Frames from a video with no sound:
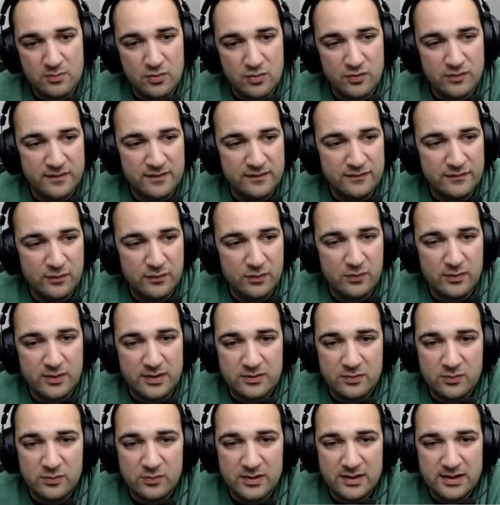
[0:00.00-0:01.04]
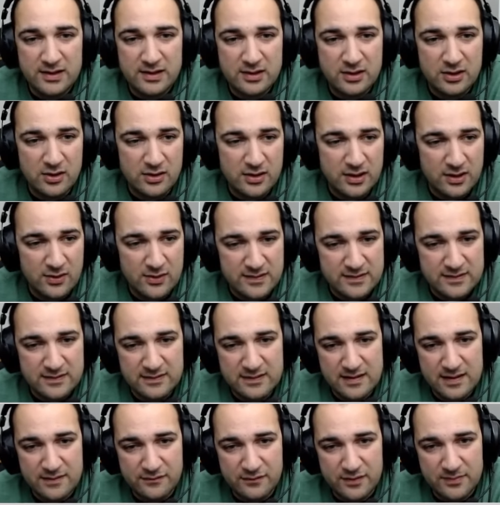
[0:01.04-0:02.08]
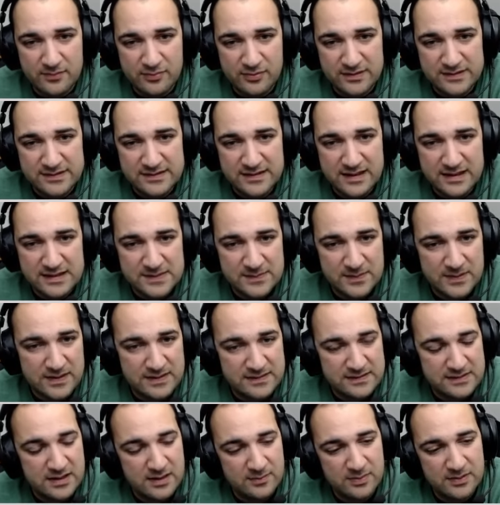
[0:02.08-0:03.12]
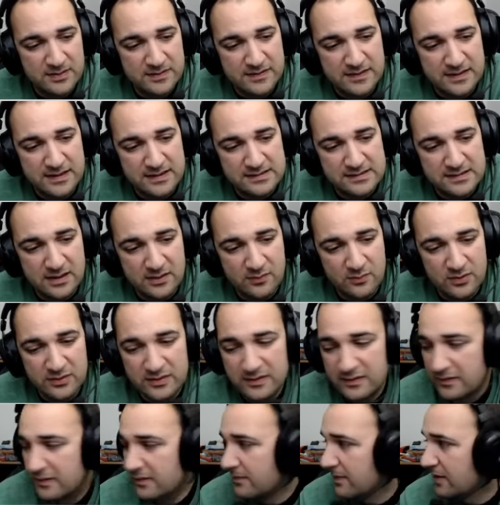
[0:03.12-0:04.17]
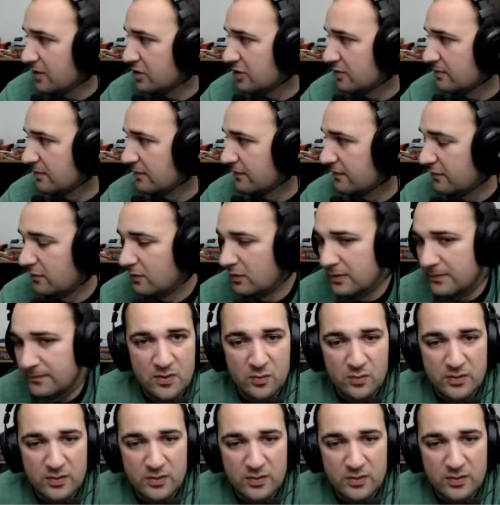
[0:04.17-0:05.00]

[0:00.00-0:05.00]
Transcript: Moving forward, we're going to go into the Nephrite Priestess, but there's a couple of things that I wanted to mention before.